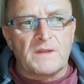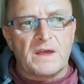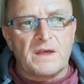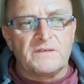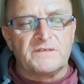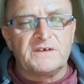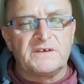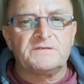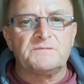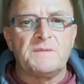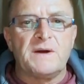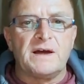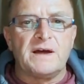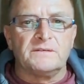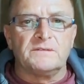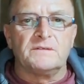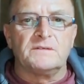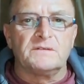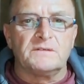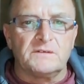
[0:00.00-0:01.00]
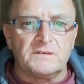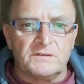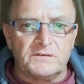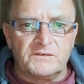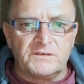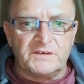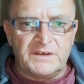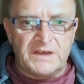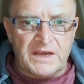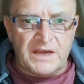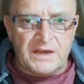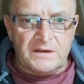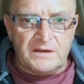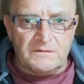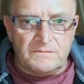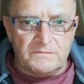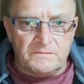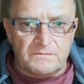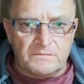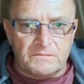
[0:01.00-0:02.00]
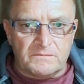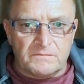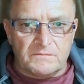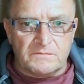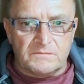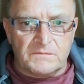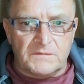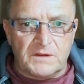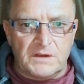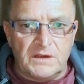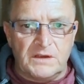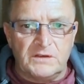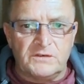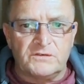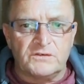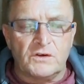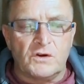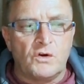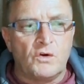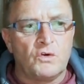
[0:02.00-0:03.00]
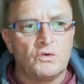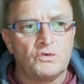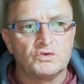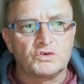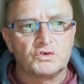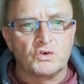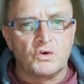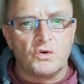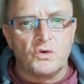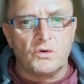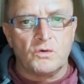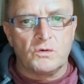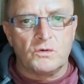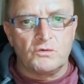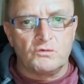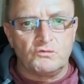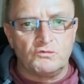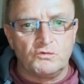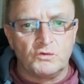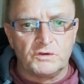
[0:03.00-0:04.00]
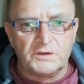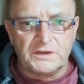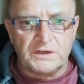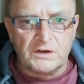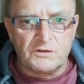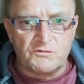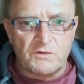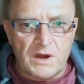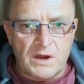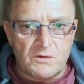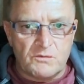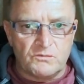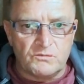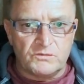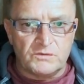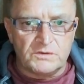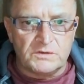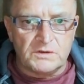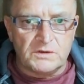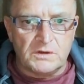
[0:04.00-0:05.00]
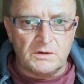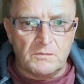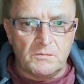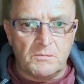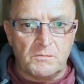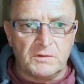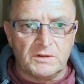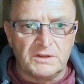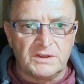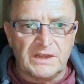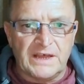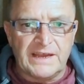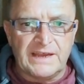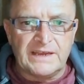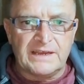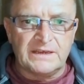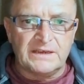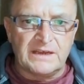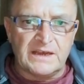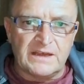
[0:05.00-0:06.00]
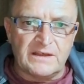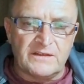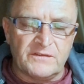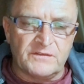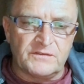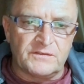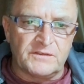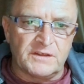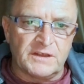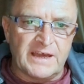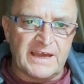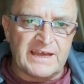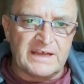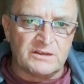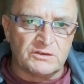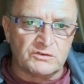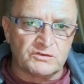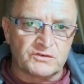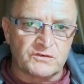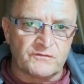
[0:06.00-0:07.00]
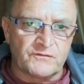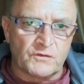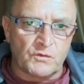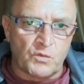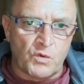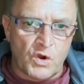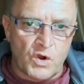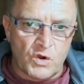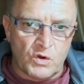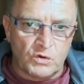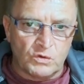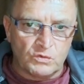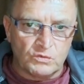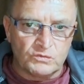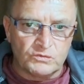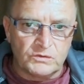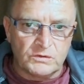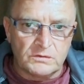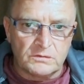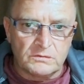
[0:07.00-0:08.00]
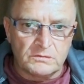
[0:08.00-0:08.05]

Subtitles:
this man today is also running around laying the ills of the world